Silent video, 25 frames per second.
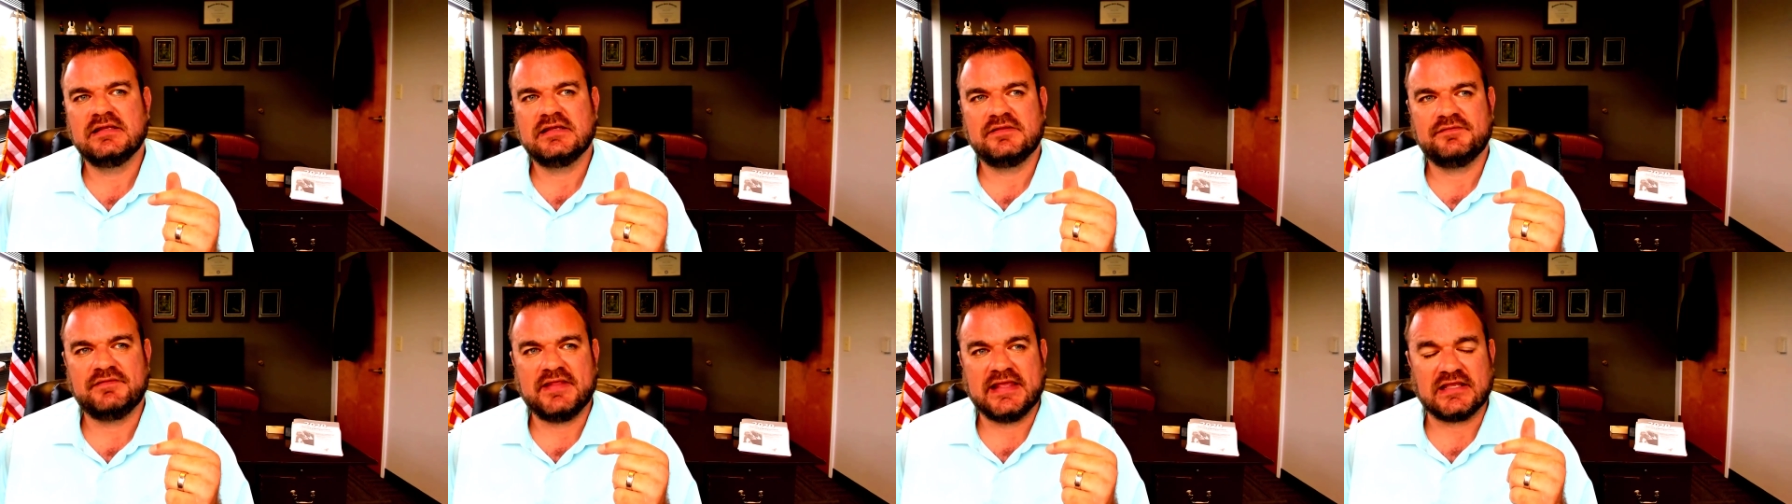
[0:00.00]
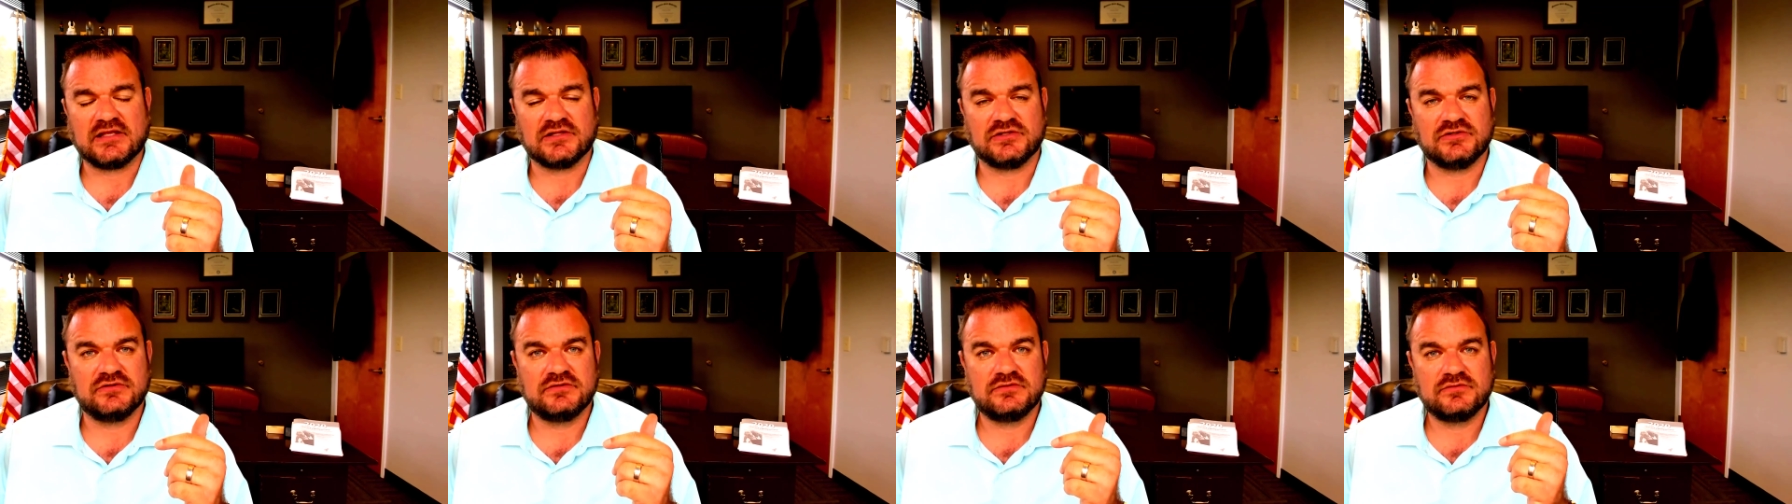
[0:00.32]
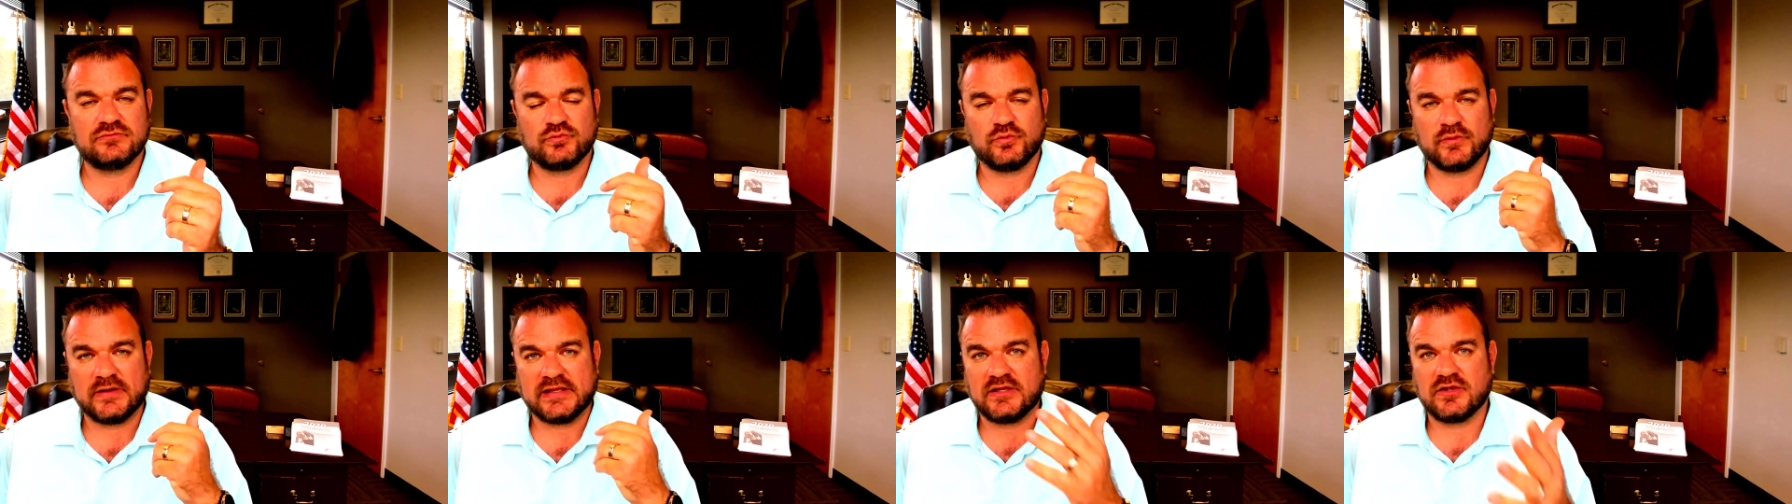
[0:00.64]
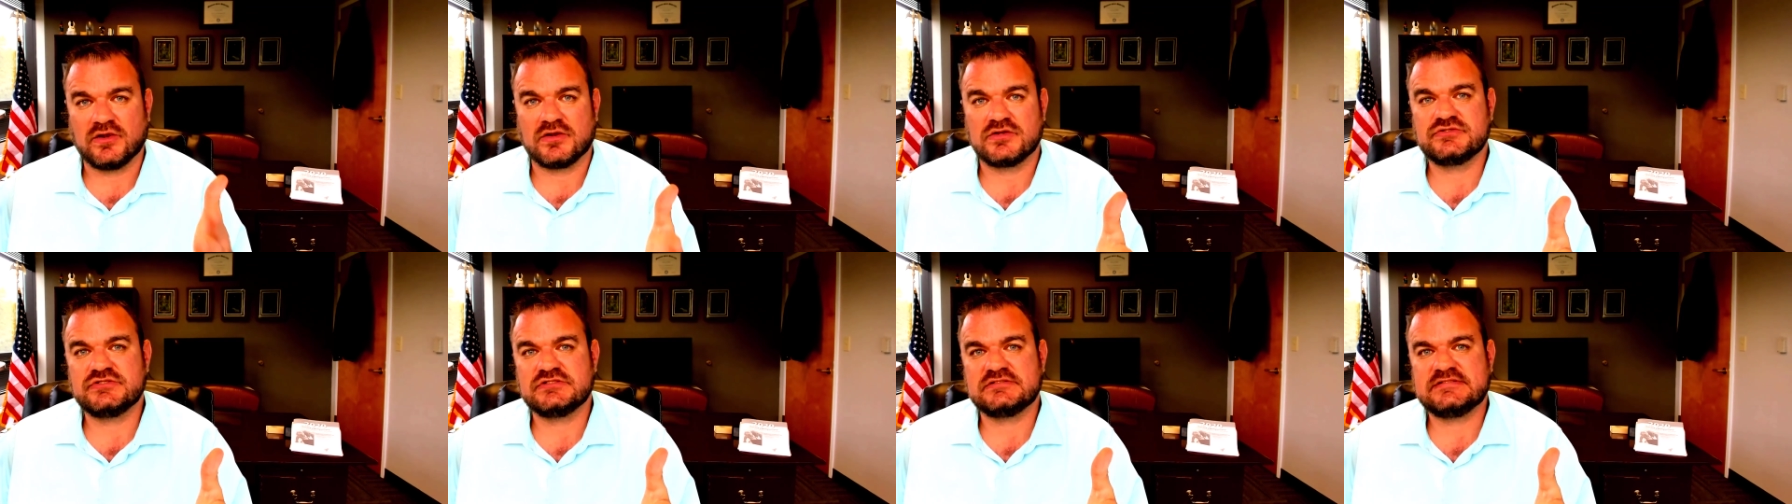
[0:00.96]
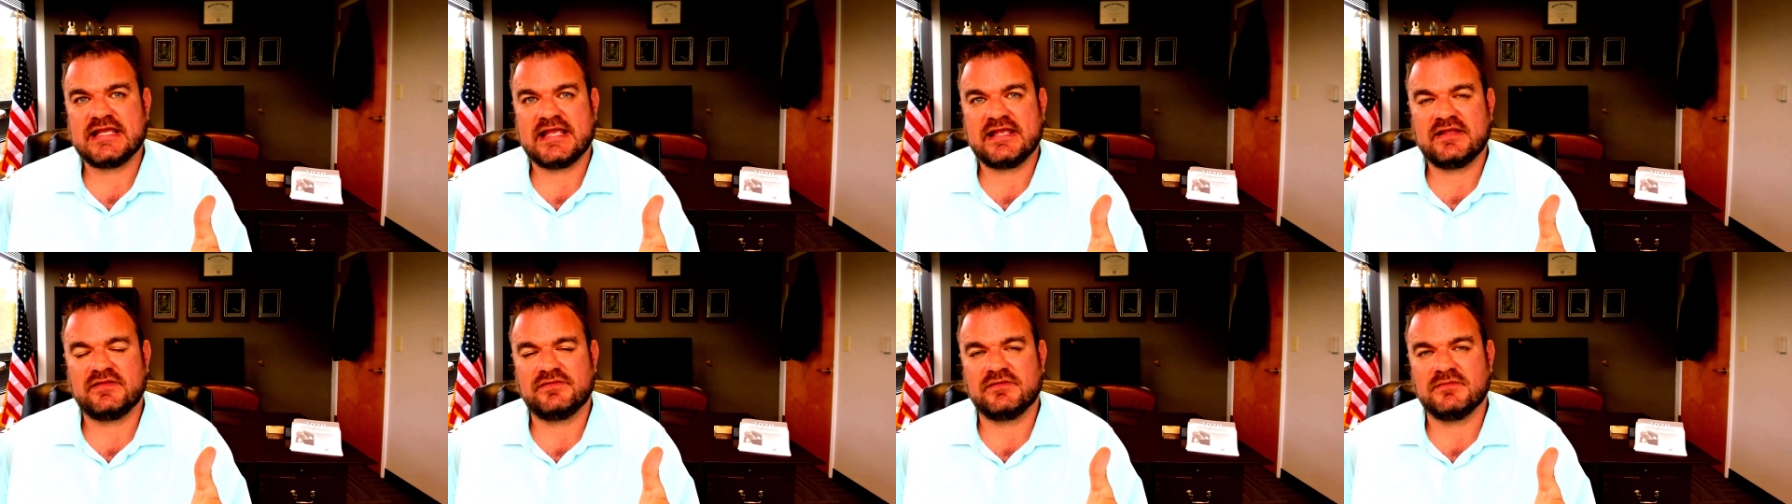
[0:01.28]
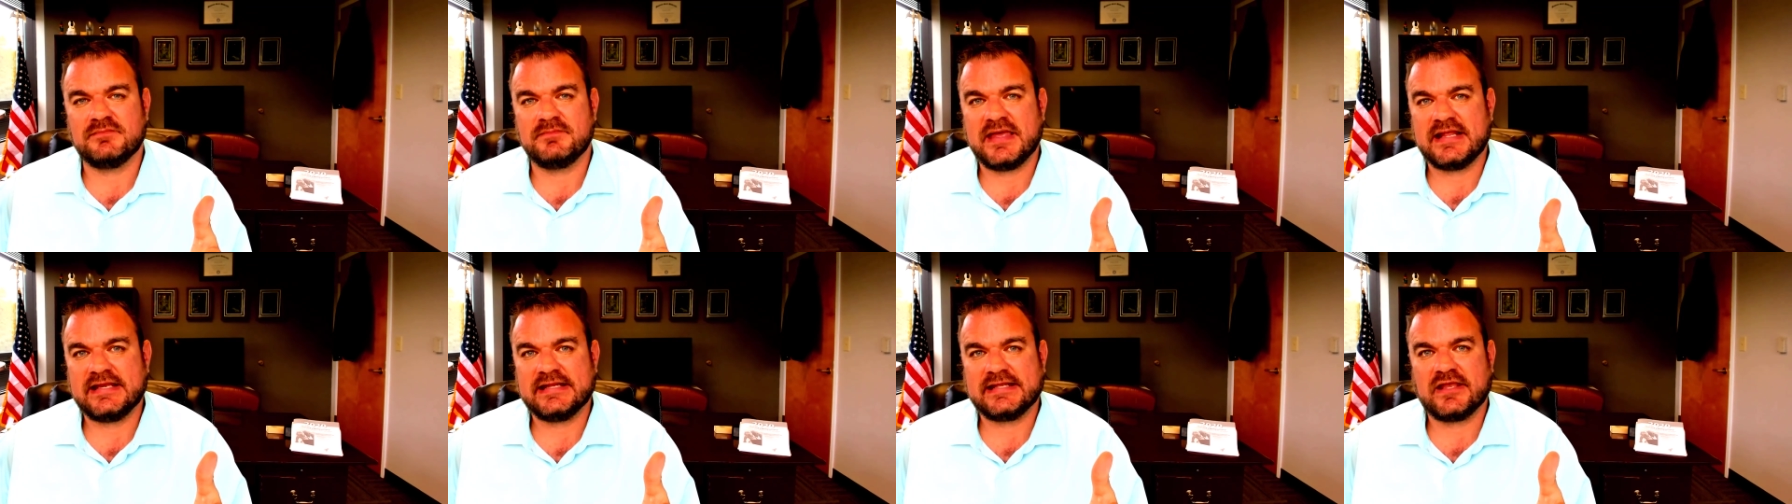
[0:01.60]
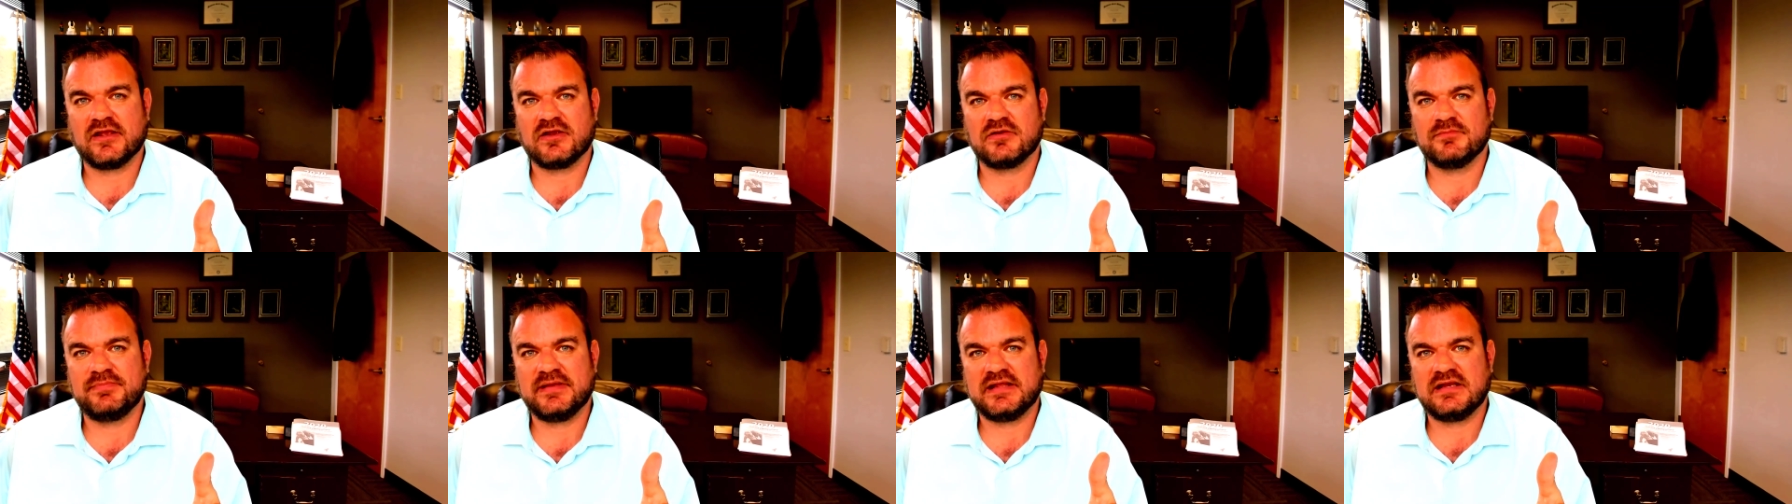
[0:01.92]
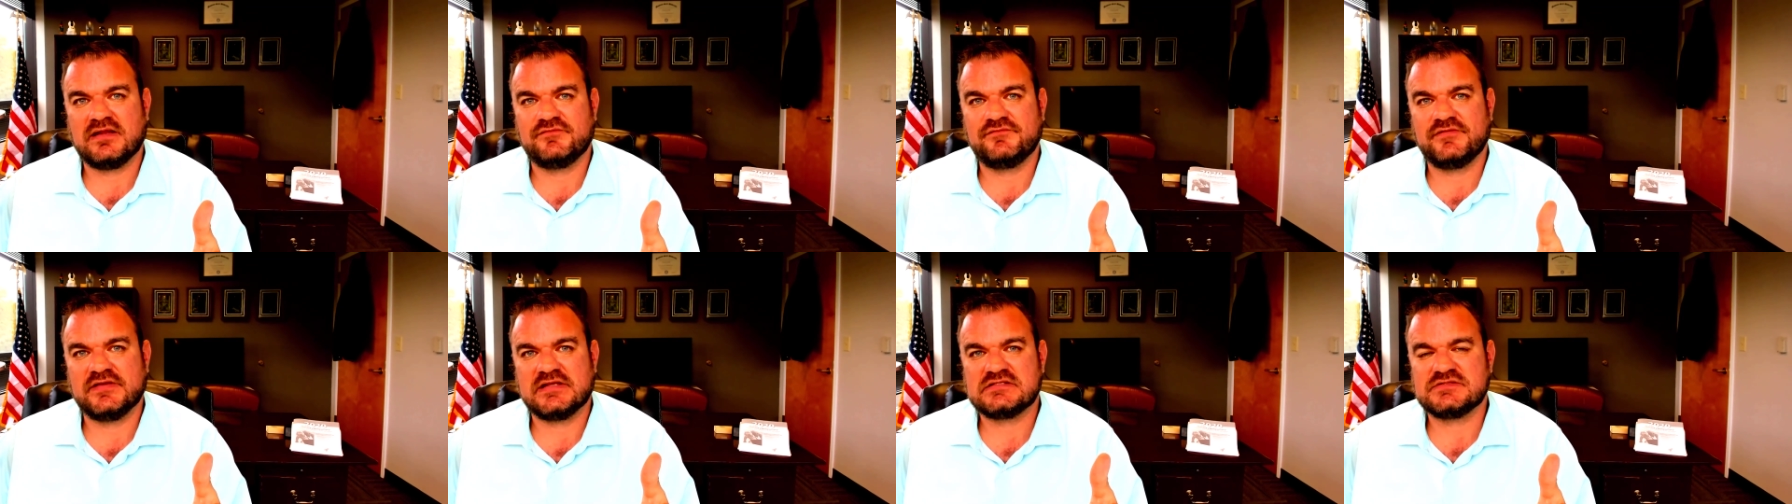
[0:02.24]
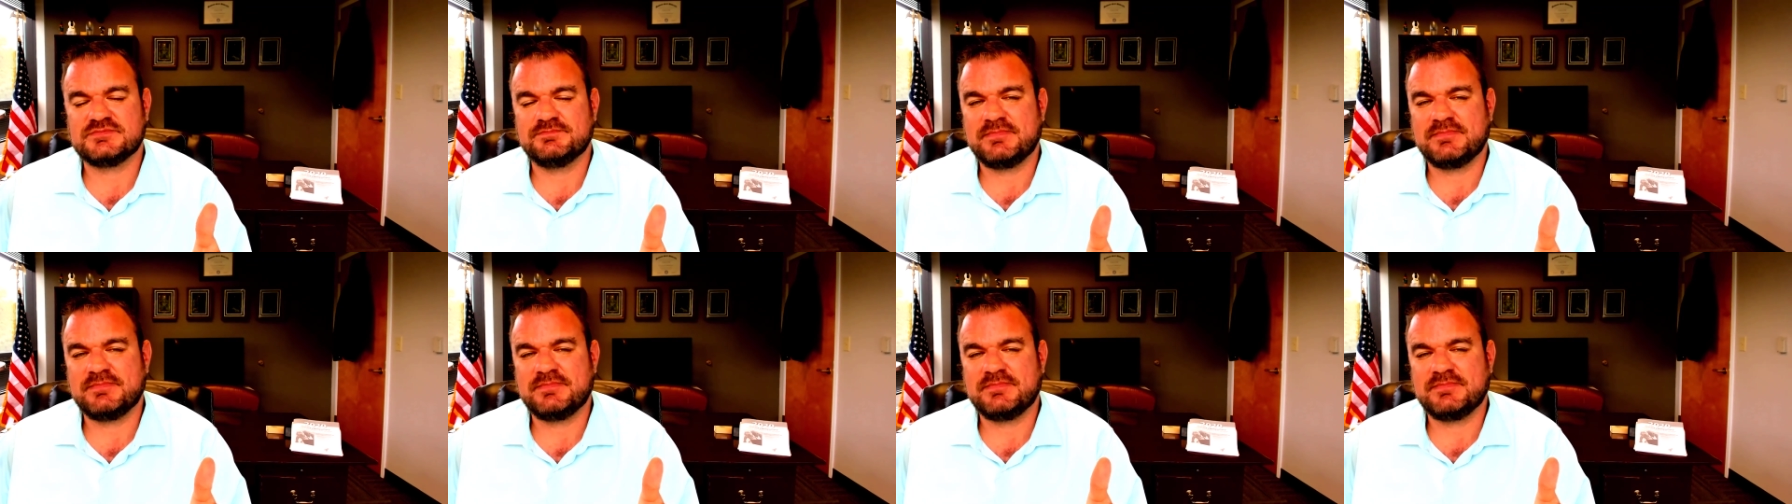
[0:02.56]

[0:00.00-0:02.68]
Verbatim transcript: they can regurgitate the Medicare benefits